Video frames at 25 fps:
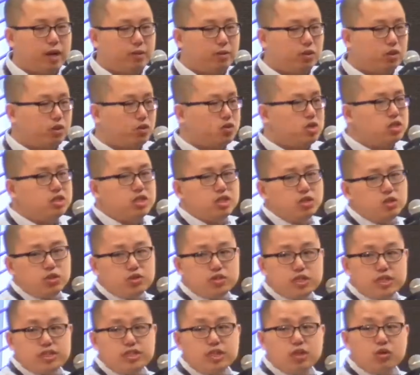all of the
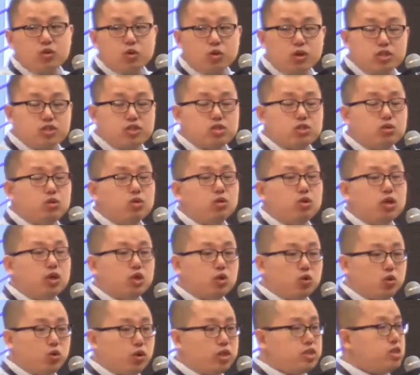changes
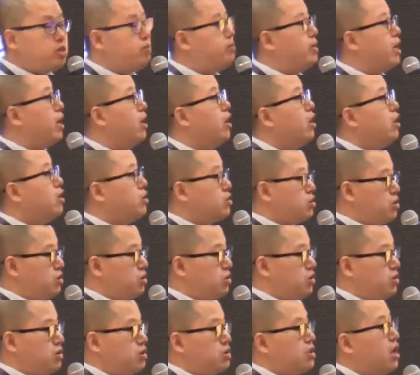are for
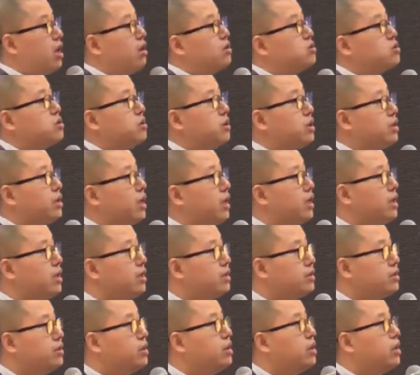the
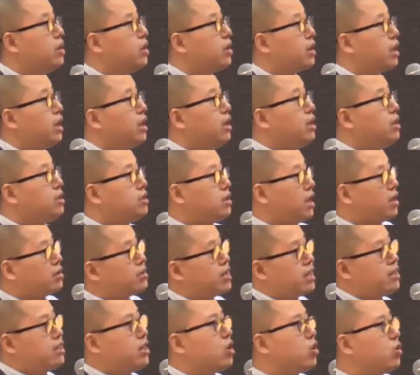logical
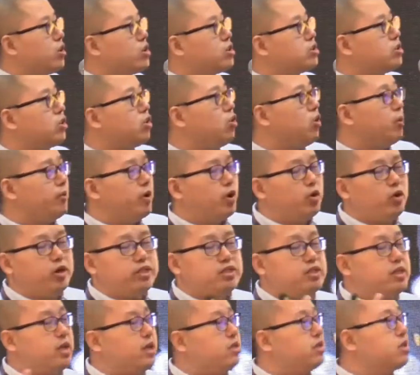database and logical
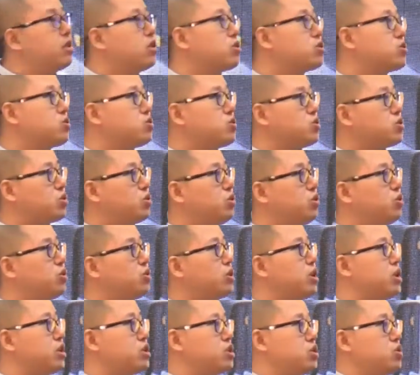table,
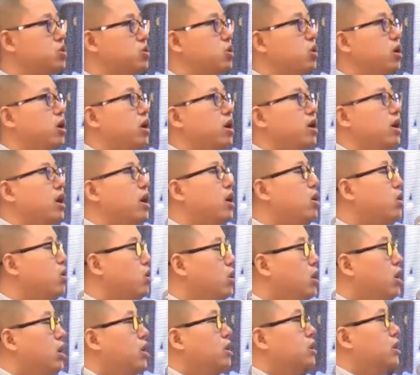and we will
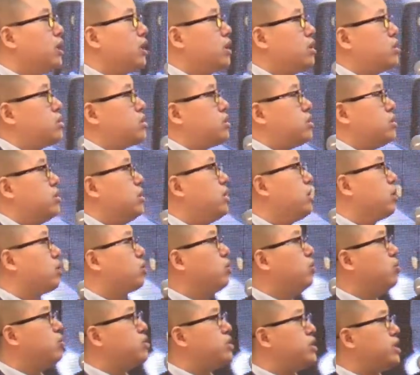test the
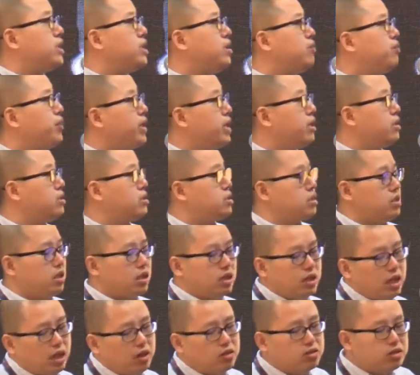
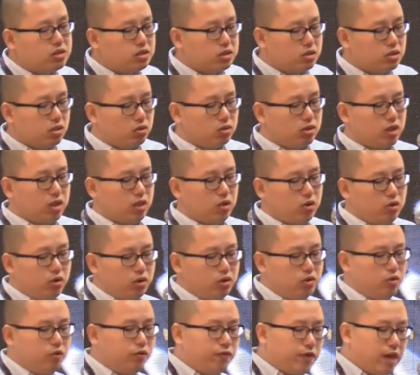database log,
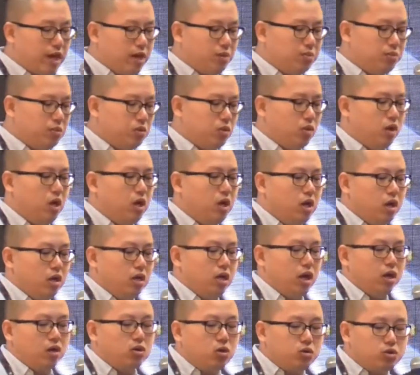and we will have
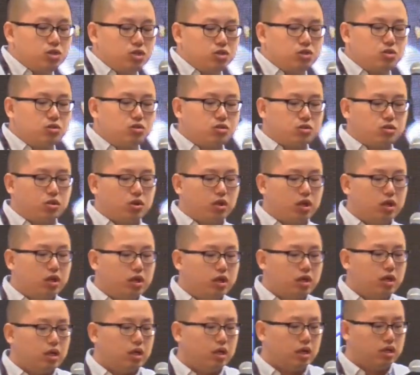
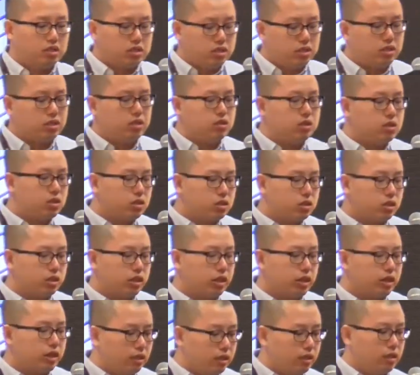the
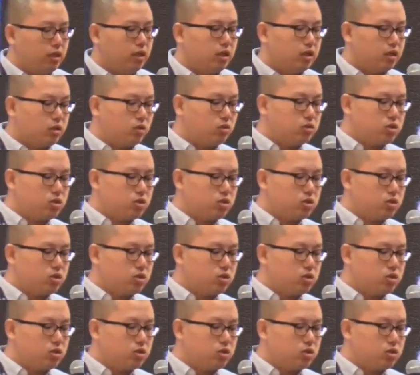instance